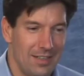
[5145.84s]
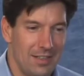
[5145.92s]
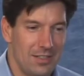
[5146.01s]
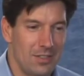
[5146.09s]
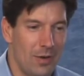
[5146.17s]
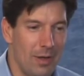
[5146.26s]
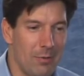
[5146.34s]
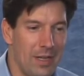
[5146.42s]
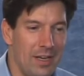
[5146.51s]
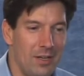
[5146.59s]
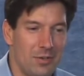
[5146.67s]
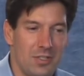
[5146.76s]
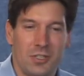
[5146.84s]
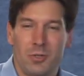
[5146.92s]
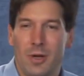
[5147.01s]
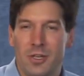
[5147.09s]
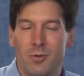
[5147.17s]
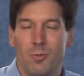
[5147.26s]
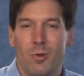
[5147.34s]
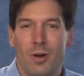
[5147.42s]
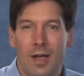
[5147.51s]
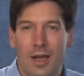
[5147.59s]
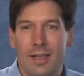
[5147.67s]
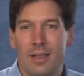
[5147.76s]
So I ran into a situation where
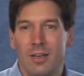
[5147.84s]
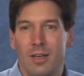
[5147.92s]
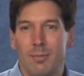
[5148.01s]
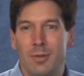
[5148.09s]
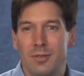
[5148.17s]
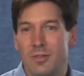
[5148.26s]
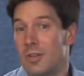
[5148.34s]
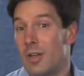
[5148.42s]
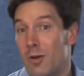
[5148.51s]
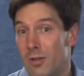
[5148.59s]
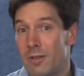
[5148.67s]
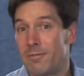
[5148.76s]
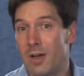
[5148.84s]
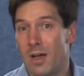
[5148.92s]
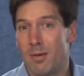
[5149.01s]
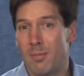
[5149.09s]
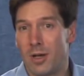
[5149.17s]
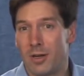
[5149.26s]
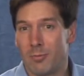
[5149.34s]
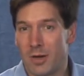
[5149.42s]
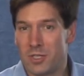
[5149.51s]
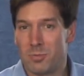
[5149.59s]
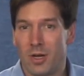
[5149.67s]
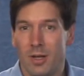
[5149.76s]
I ended up using not only FileMon and
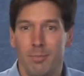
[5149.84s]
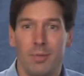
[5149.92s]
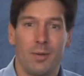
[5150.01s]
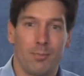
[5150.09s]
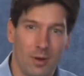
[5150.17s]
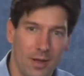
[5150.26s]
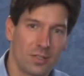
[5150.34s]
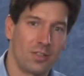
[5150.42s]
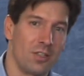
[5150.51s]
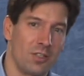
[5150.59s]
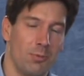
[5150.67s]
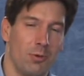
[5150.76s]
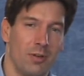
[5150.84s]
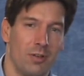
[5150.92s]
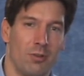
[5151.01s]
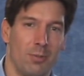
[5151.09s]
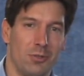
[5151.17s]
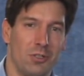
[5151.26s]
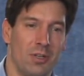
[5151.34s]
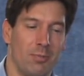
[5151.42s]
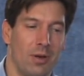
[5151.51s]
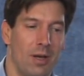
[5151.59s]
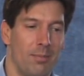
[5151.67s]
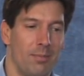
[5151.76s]
Regmon, but Process Explorer to troubleshoot a
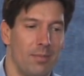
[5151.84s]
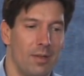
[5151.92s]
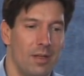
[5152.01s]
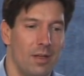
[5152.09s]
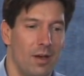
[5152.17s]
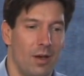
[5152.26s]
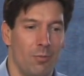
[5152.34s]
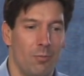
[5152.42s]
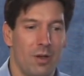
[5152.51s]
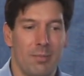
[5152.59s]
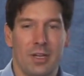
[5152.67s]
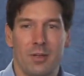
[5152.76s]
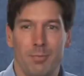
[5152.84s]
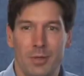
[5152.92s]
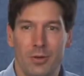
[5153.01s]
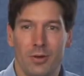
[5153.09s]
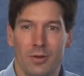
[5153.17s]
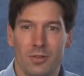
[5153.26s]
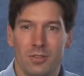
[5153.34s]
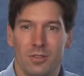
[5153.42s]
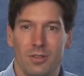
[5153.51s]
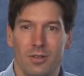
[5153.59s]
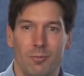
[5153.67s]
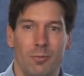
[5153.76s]
problem. On one of my computers,
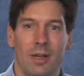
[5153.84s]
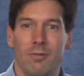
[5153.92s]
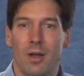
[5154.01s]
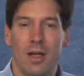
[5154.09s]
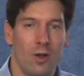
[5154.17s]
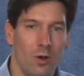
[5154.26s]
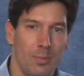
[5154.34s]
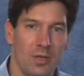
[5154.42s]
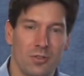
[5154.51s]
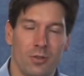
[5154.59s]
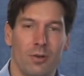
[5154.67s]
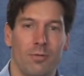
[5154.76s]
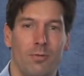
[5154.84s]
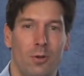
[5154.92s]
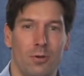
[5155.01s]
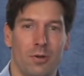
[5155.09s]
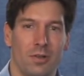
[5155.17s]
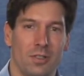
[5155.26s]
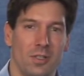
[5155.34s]
whenever I'd open certain folders in